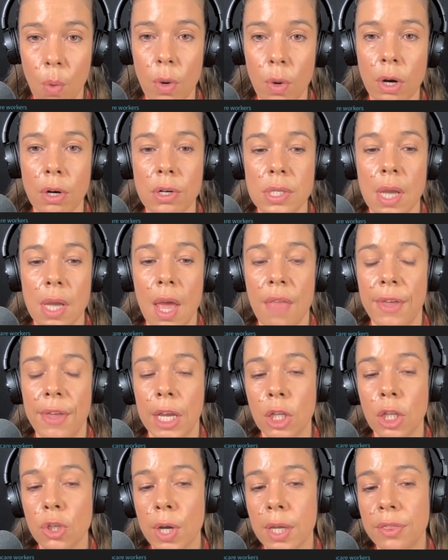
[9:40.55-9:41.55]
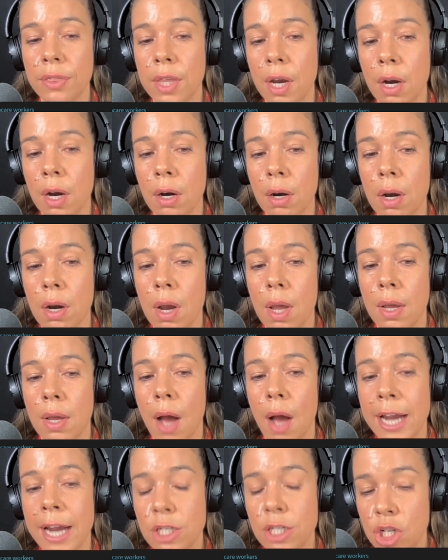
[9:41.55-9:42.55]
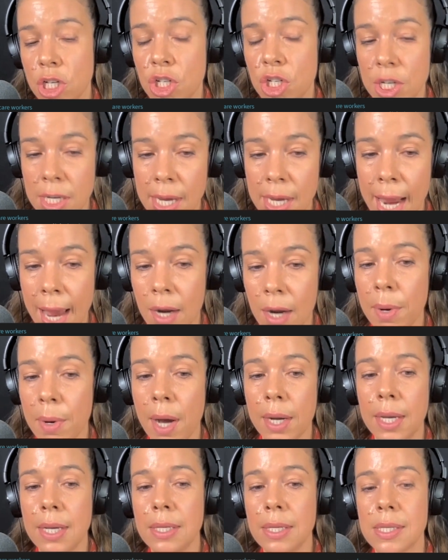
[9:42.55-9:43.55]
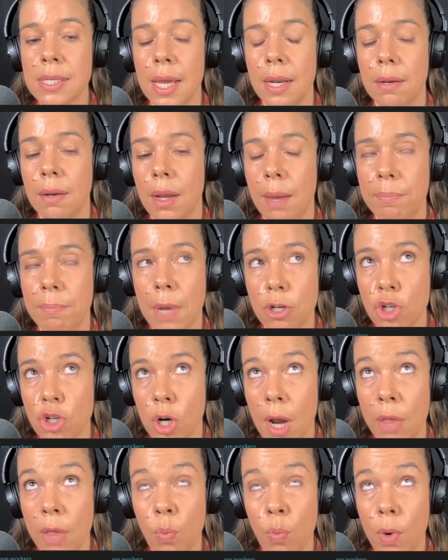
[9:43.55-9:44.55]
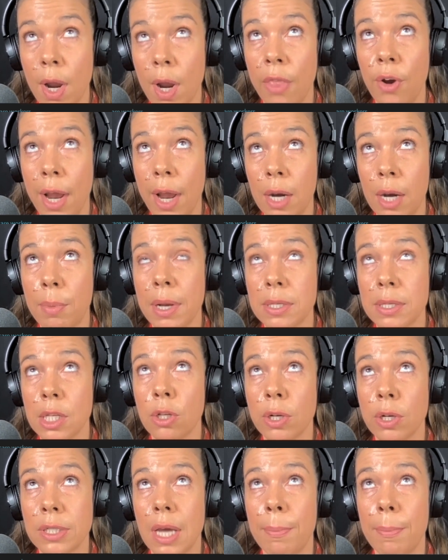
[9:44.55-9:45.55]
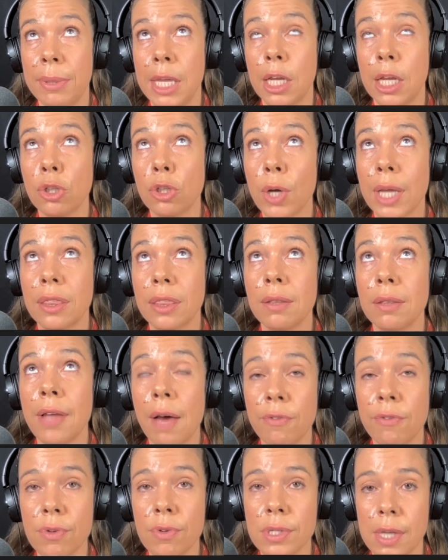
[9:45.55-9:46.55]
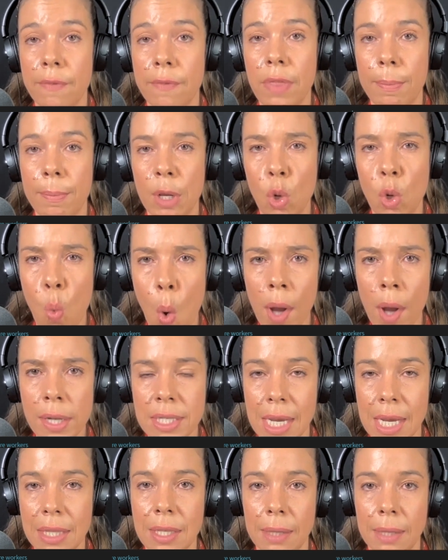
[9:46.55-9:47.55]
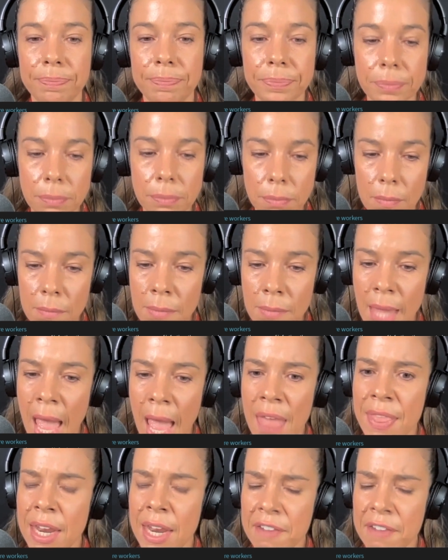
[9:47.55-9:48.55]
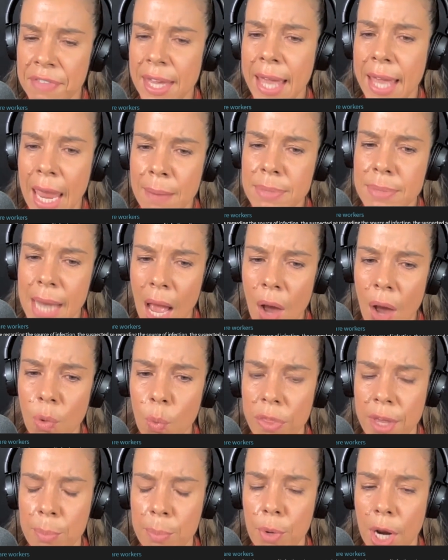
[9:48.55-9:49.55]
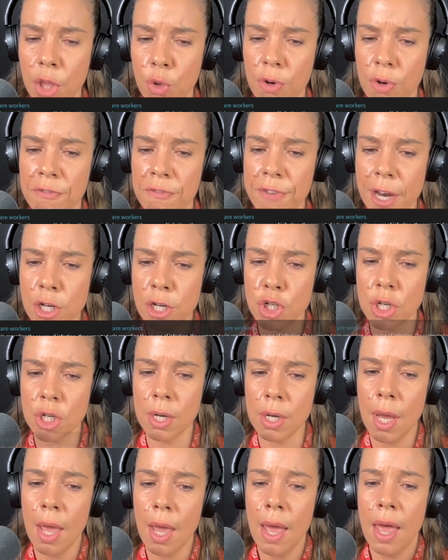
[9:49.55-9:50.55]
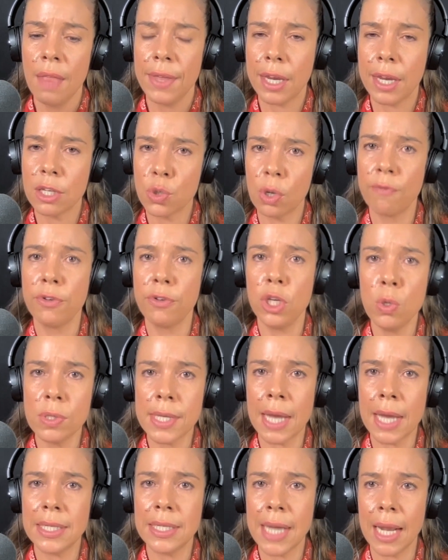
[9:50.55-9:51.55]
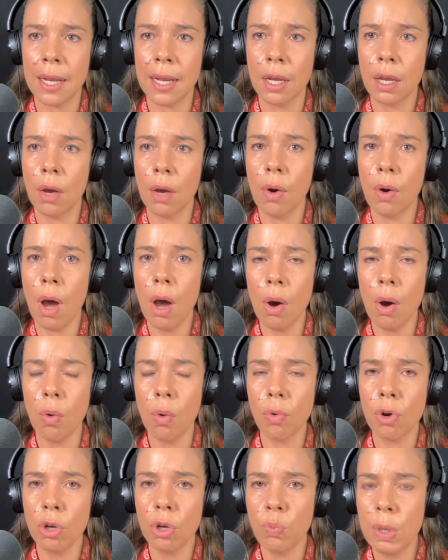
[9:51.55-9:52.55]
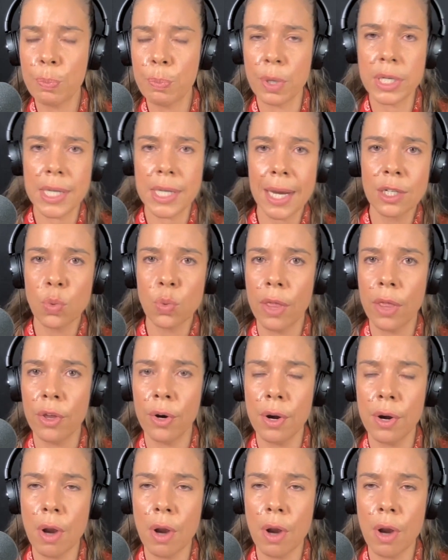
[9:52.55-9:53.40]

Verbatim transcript: healthcare workers. They could look at their IgG antibodies, and I'm not sure what other antibodies they looked at, but they could look at the levels of them and quantitate them. And then if they came down with a breakthrough infection, they could sort of use that data and go, oh, could we predict